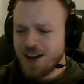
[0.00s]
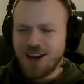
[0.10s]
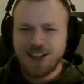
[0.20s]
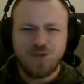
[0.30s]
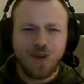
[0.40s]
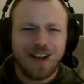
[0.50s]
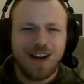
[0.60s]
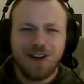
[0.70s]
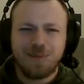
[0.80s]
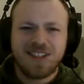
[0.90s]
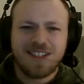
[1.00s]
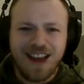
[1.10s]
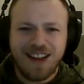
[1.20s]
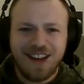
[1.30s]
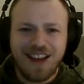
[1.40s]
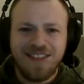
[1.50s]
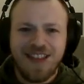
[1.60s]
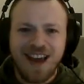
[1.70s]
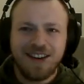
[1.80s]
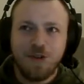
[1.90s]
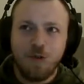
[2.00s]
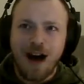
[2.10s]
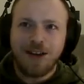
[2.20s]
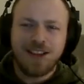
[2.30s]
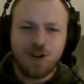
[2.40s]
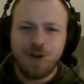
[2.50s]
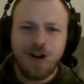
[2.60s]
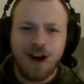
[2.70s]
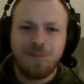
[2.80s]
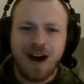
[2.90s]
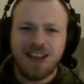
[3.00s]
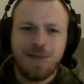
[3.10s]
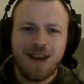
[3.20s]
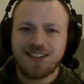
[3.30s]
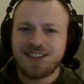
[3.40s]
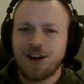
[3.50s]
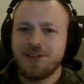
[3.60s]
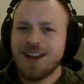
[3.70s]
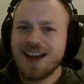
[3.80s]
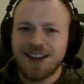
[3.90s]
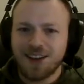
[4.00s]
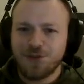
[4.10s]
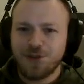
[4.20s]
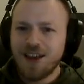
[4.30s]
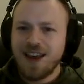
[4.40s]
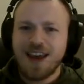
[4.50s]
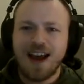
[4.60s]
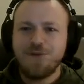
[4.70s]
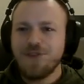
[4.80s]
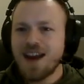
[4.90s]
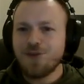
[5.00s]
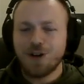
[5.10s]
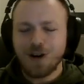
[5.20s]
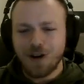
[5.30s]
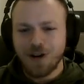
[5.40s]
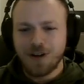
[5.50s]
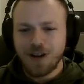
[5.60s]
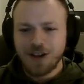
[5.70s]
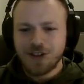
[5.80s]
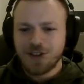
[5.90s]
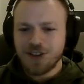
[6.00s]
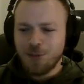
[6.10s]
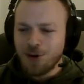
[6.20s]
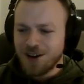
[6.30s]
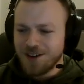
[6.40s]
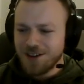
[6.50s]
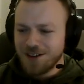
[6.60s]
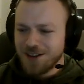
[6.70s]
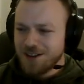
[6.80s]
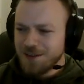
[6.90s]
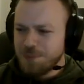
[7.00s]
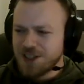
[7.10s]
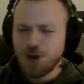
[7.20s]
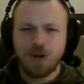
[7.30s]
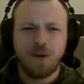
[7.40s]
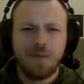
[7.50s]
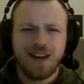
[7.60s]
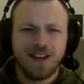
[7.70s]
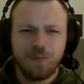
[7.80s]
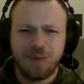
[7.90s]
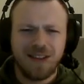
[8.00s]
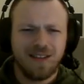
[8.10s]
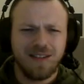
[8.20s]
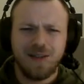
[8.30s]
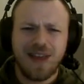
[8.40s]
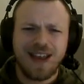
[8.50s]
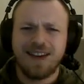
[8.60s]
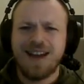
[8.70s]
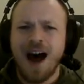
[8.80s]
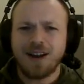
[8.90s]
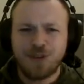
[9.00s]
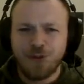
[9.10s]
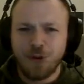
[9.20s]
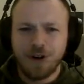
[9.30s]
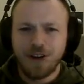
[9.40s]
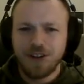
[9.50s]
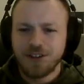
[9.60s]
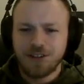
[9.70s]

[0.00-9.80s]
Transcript: And it's funny hearing him say it, and then while he's going on about it, he makes it sound negative. And I've never heard someone be so committed, but they get knocked for it.